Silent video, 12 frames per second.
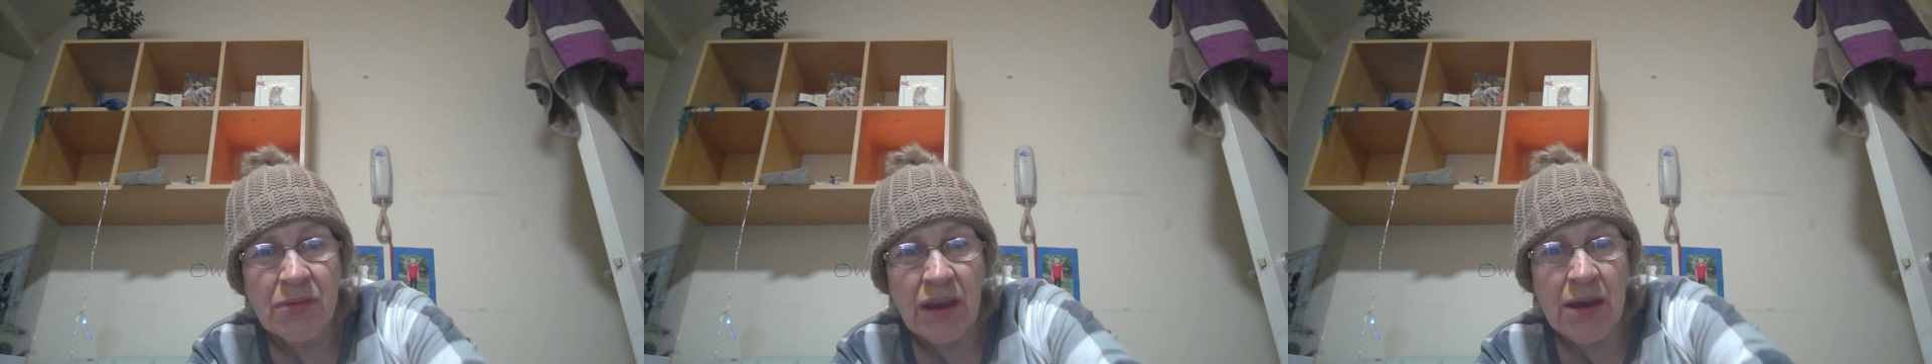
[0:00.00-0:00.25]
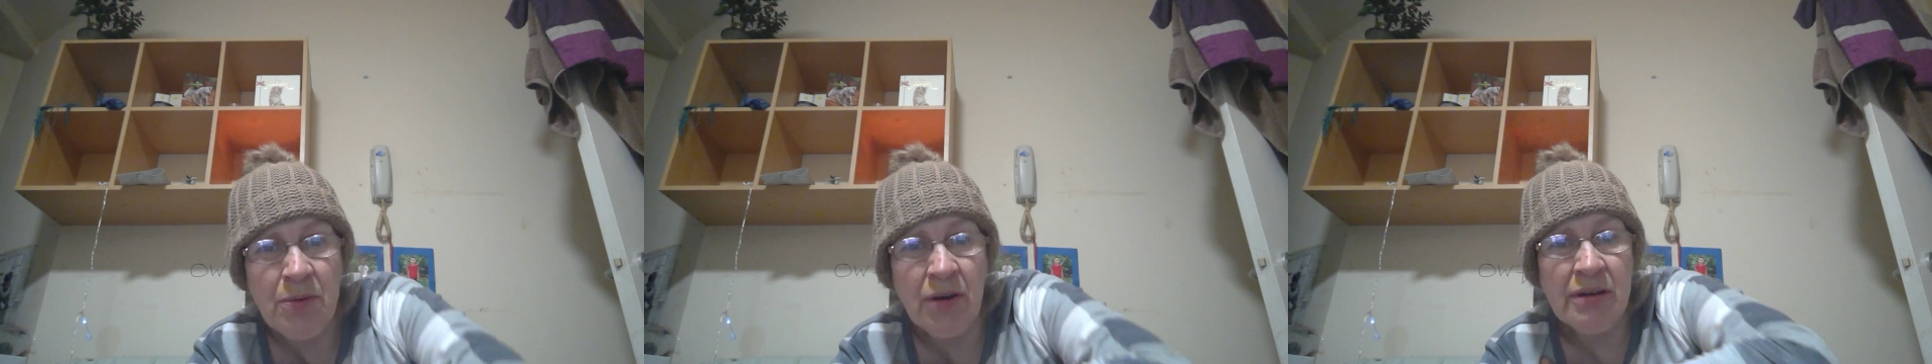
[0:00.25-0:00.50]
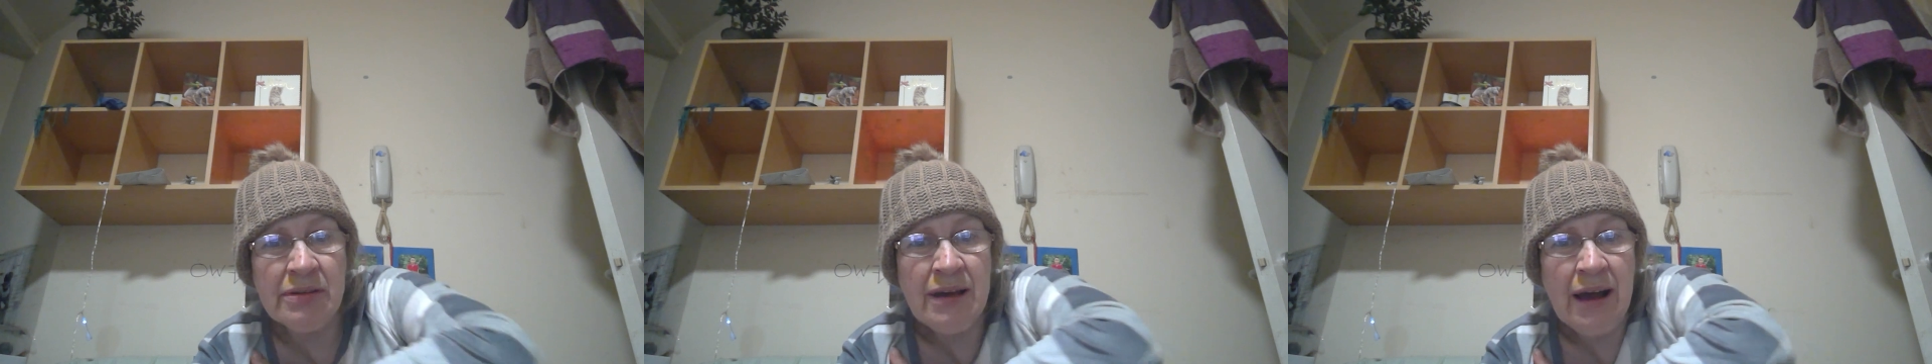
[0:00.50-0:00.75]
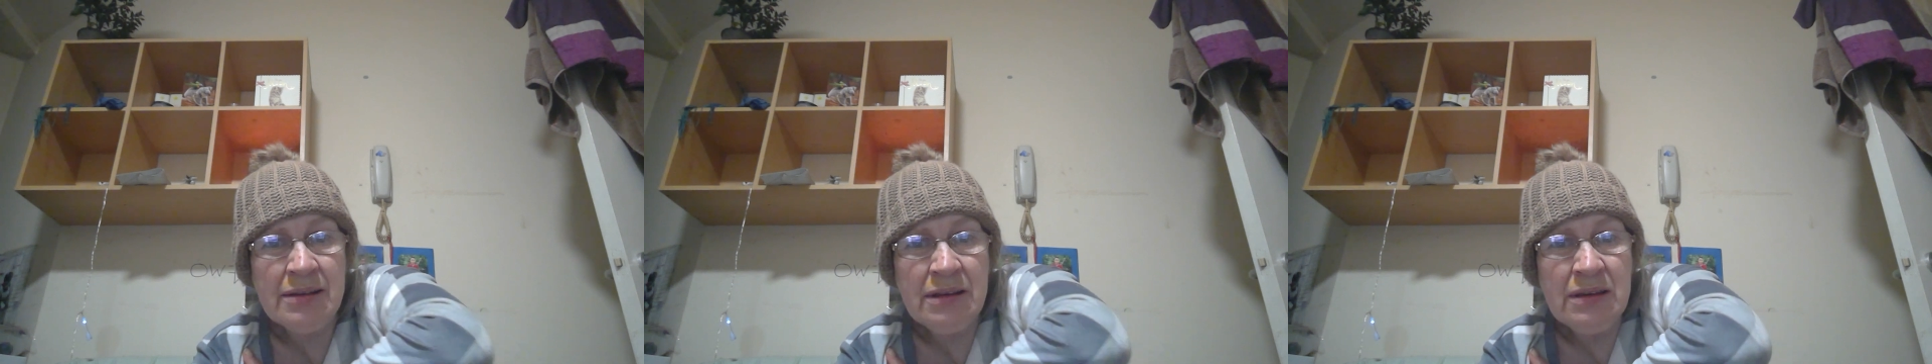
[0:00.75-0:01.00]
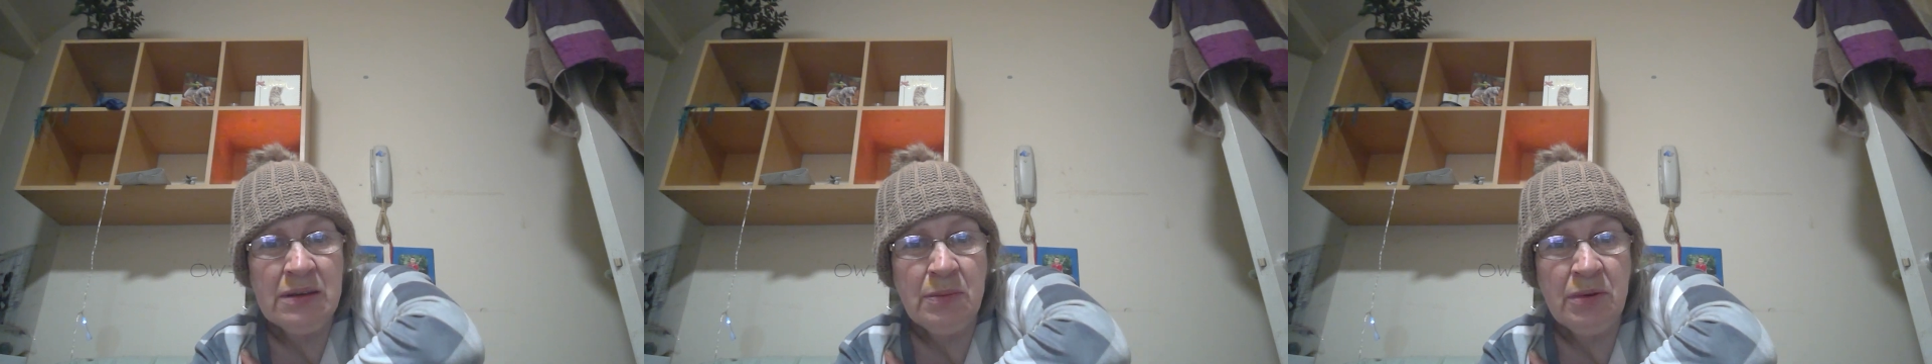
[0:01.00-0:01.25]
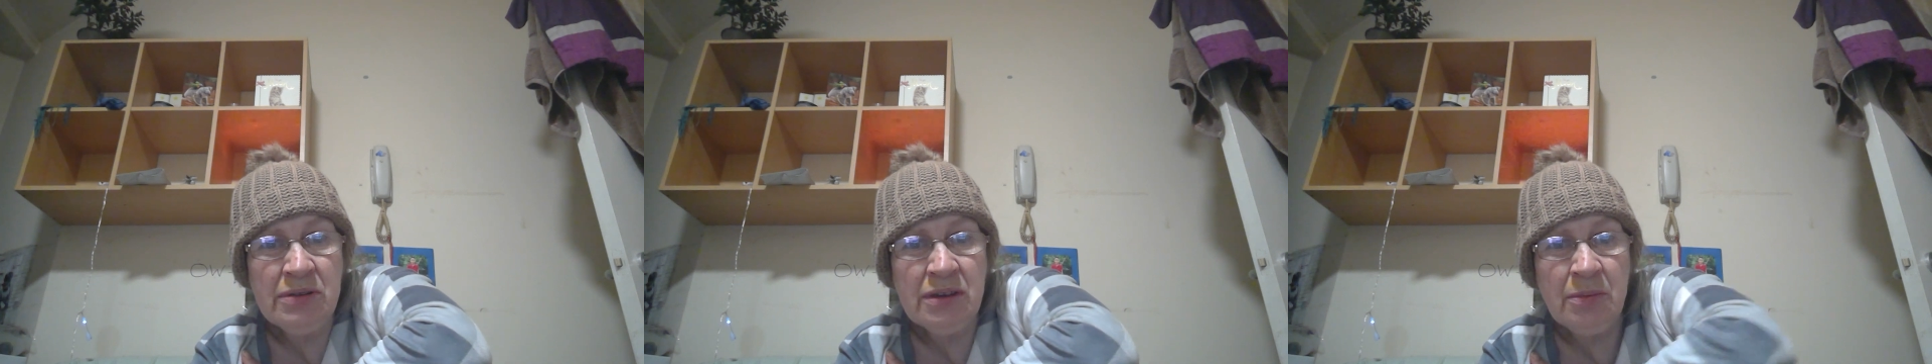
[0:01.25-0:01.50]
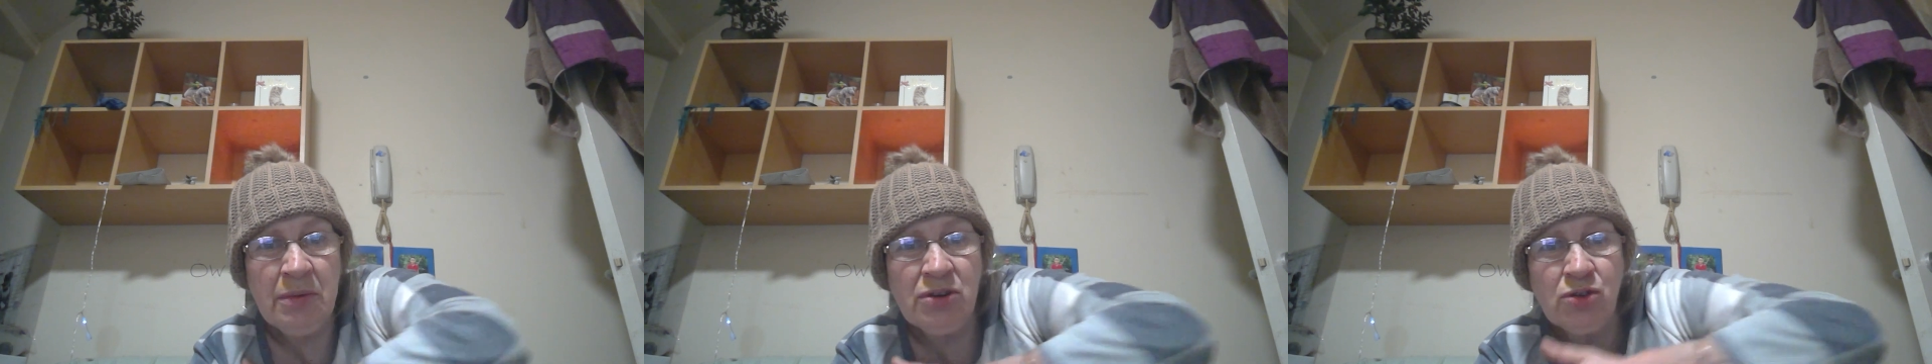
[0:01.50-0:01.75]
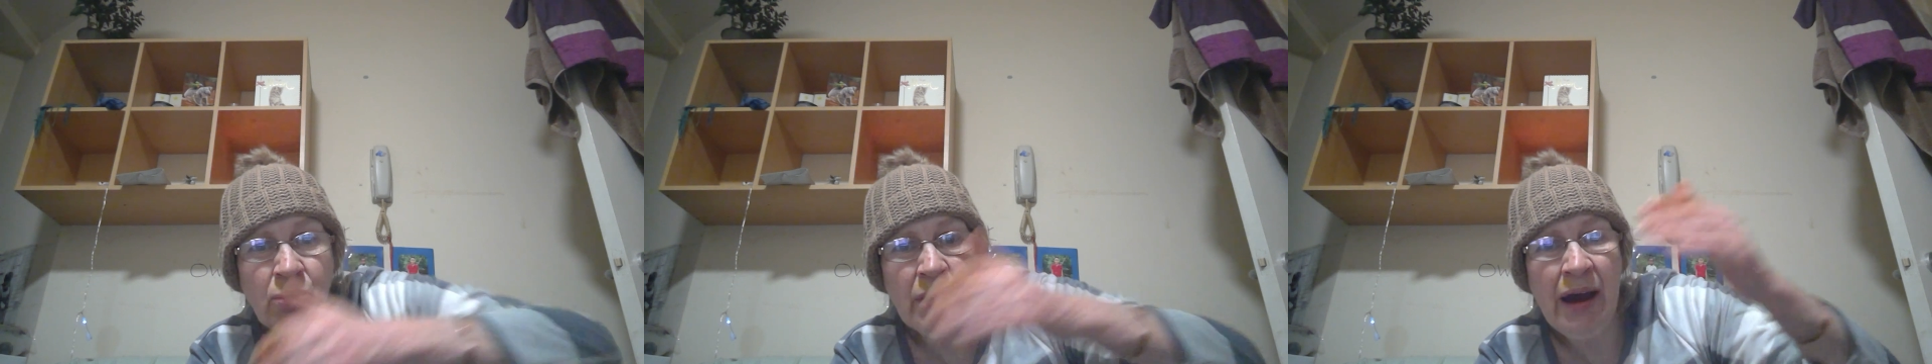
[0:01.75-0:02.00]
he put his hand in his bosom and
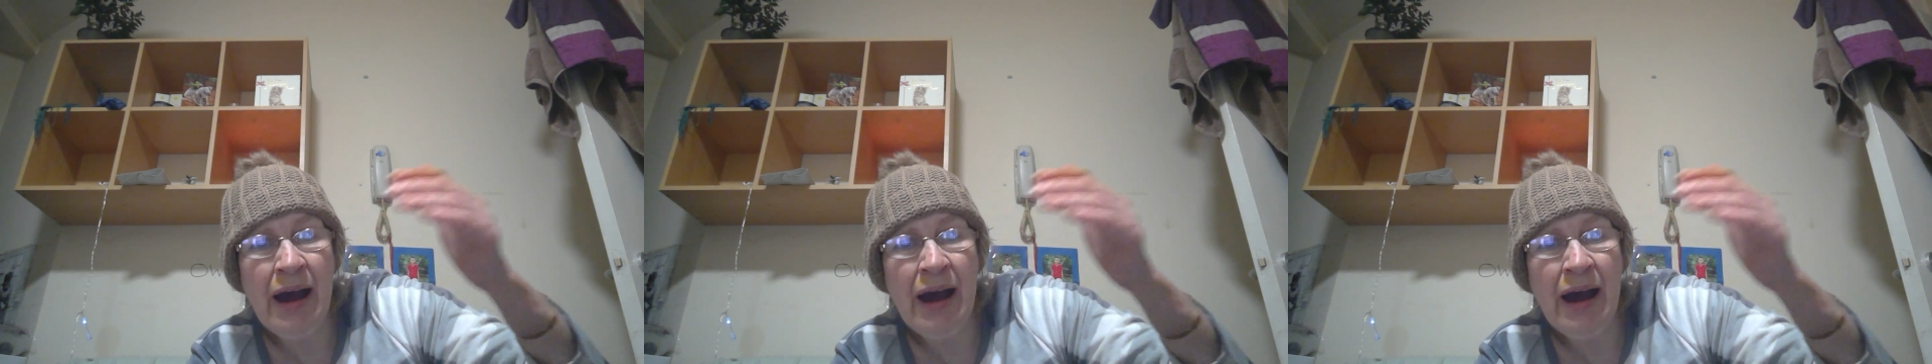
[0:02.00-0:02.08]
drew it